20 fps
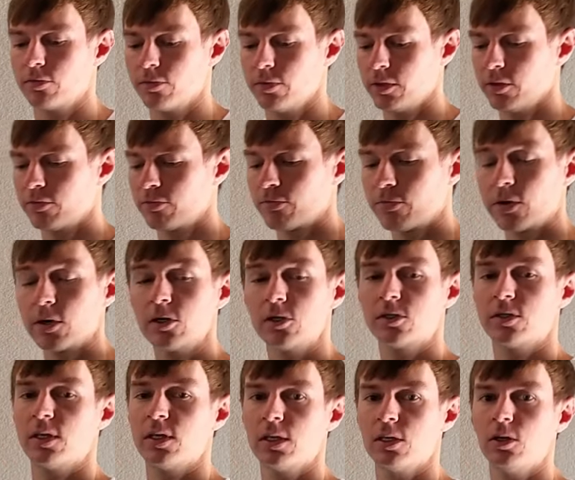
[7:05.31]
The
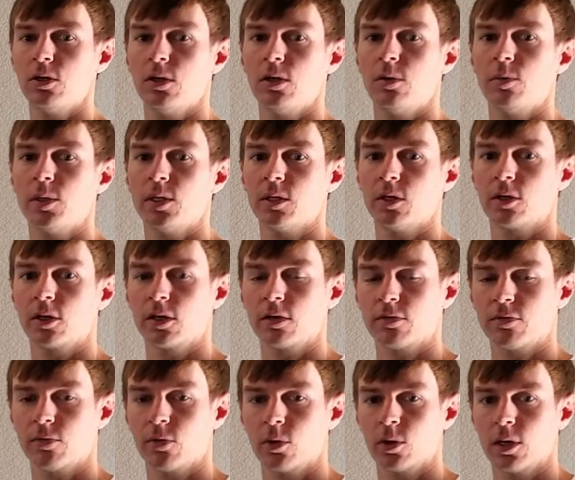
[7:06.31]
first thing you need to be
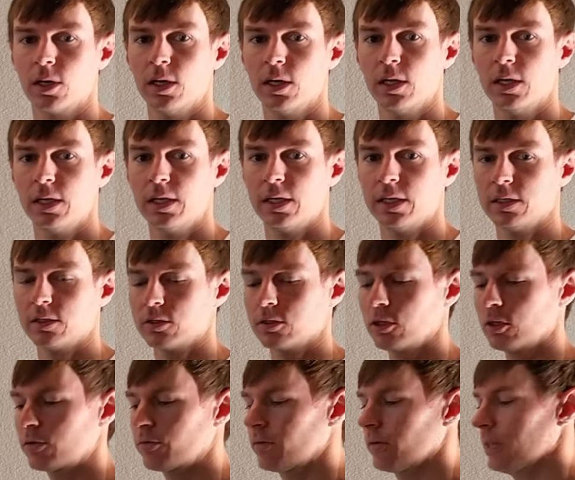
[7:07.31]
looking for is
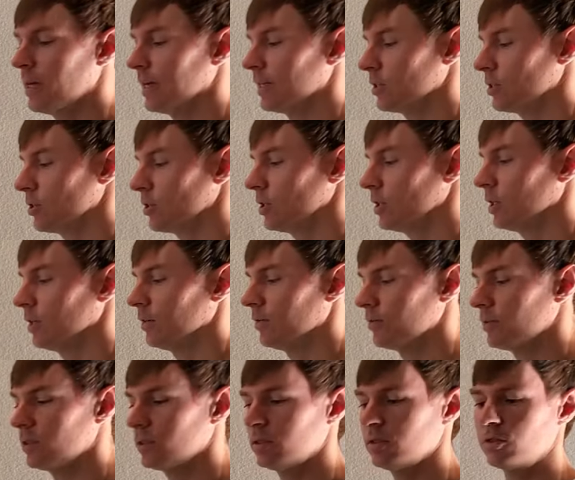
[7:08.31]
look for that
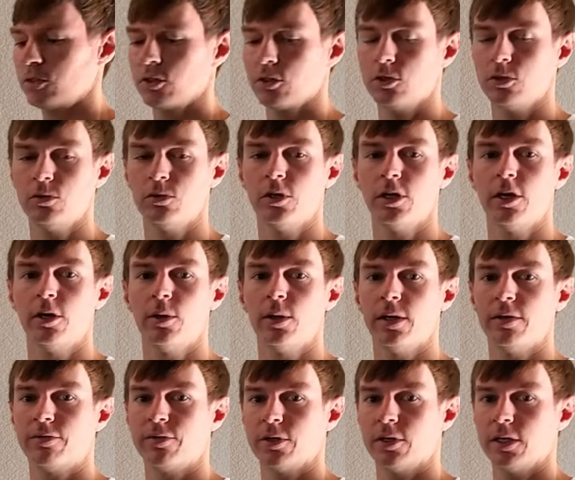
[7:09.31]
shift, so you know
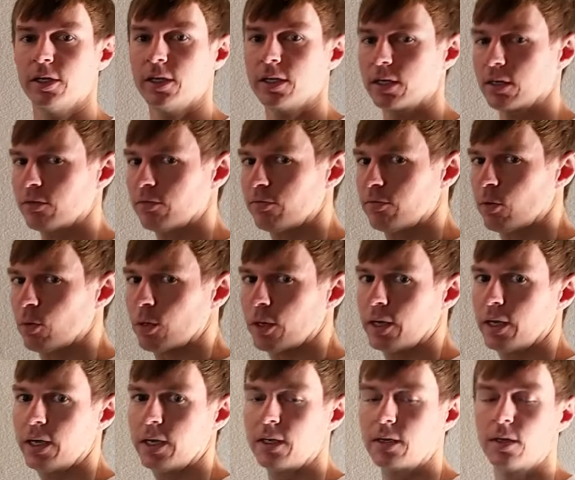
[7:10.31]
if they're hitting a
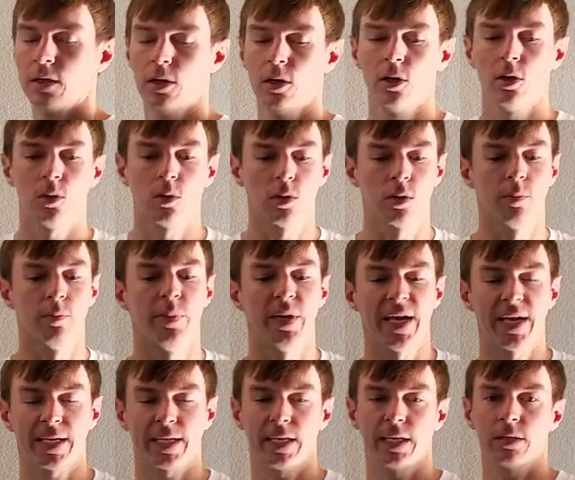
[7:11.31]
forehand or a
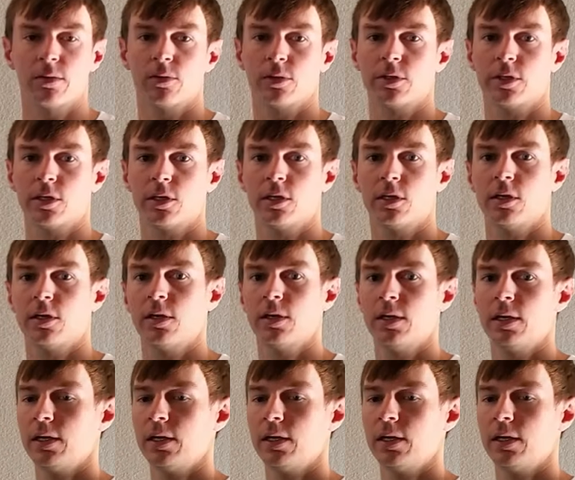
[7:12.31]
backhand return,